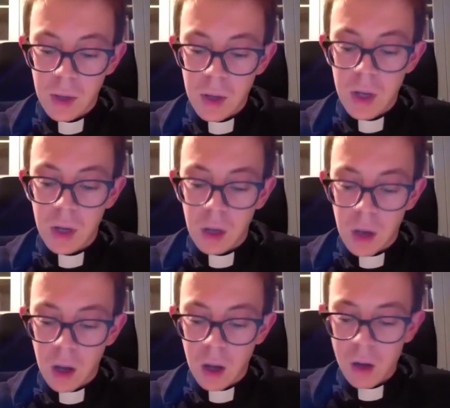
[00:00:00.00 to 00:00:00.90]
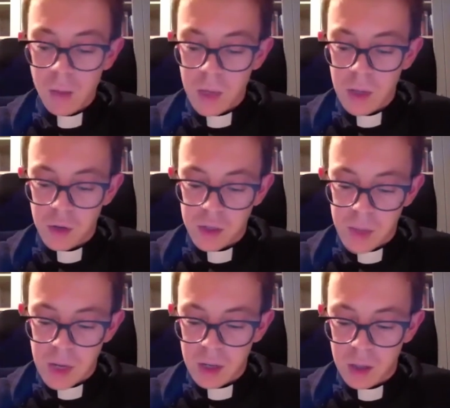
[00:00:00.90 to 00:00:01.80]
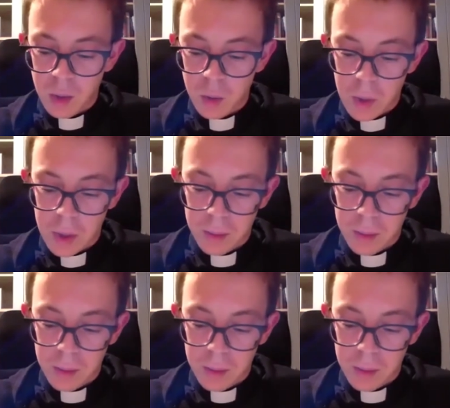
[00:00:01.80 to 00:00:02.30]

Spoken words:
in a calm and respectable way.